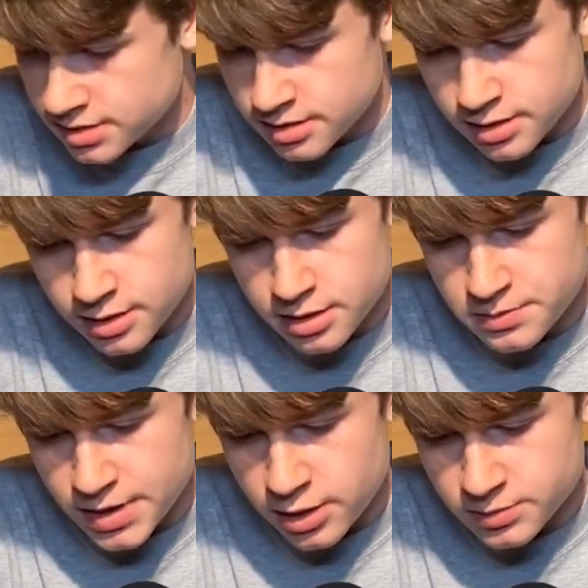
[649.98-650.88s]

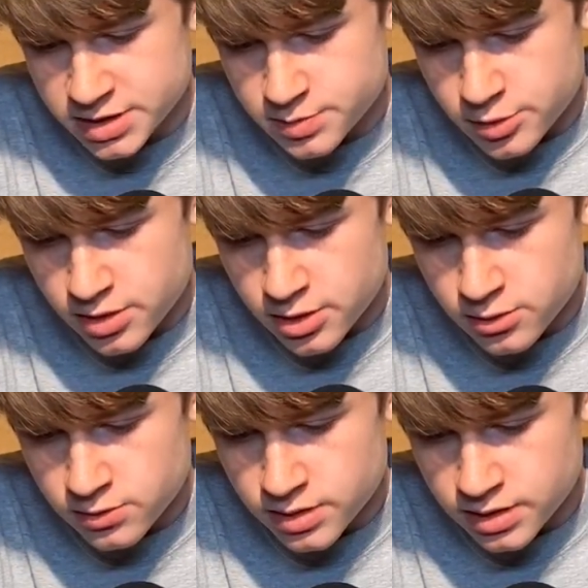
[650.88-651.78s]
Powerbeats
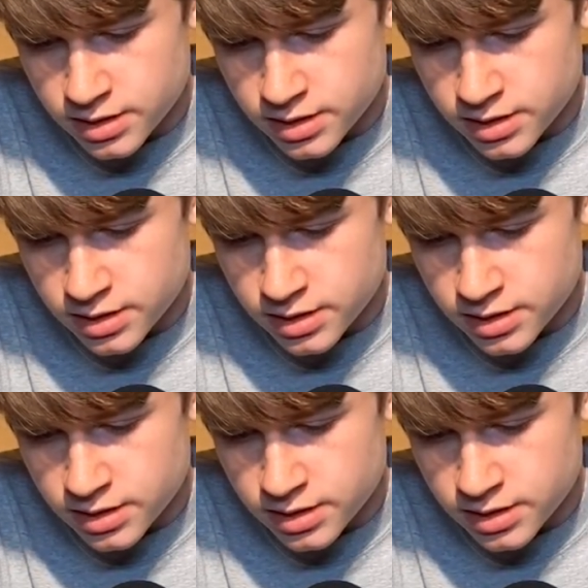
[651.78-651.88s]
Pro,